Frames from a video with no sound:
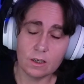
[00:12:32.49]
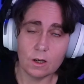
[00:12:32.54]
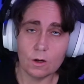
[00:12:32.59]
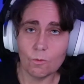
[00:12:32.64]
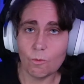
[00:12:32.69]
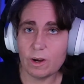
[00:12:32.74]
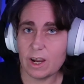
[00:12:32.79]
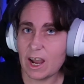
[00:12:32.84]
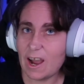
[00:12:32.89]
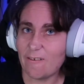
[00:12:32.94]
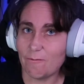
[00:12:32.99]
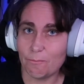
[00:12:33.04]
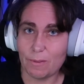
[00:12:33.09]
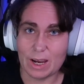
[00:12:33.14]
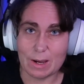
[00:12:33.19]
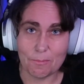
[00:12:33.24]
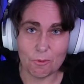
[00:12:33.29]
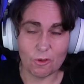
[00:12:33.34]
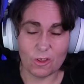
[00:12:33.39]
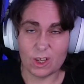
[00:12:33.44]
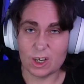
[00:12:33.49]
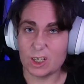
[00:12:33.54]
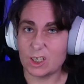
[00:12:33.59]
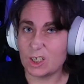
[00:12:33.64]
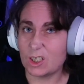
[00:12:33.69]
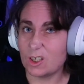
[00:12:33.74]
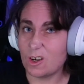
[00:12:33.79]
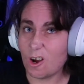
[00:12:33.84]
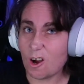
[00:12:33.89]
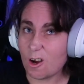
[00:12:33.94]
We have people that are
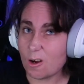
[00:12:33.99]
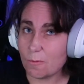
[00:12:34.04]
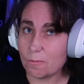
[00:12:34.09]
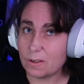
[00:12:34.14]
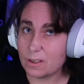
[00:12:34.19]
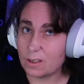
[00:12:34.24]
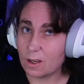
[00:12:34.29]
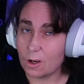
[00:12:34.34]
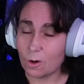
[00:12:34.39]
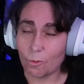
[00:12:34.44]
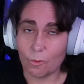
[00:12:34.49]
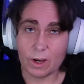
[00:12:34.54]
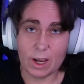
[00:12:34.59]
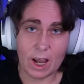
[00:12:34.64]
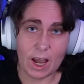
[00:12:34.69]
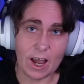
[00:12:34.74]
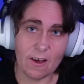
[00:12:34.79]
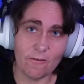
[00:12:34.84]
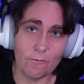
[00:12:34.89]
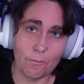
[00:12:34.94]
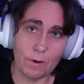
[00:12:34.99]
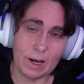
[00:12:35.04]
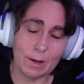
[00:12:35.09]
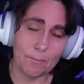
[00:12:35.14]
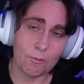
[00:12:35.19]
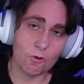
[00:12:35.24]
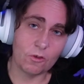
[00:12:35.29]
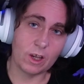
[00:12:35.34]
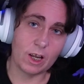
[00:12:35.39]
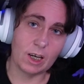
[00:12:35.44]
snobs. We have people
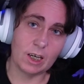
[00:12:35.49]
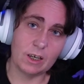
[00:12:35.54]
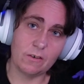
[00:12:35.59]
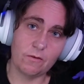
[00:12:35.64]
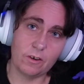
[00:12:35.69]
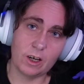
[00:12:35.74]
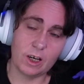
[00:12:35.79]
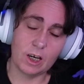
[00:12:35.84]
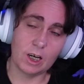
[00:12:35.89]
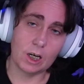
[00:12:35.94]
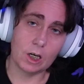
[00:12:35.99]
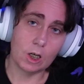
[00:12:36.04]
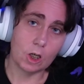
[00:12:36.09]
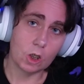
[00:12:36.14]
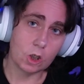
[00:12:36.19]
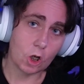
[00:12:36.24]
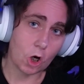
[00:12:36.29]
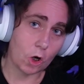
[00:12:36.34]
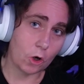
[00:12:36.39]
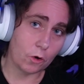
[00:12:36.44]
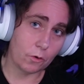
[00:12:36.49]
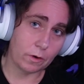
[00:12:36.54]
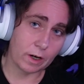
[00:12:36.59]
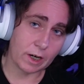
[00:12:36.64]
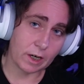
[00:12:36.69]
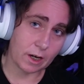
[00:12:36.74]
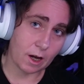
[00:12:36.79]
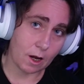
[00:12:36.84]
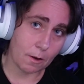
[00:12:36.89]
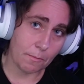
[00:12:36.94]
that live in low
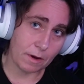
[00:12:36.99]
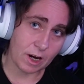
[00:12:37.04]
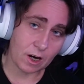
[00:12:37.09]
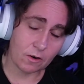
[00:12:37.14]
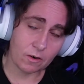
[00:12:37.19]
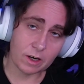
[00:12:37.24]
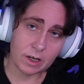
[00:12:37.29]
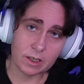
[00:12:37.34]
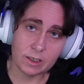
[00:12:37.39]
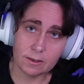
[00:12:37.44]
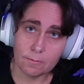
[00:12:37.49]
income areas,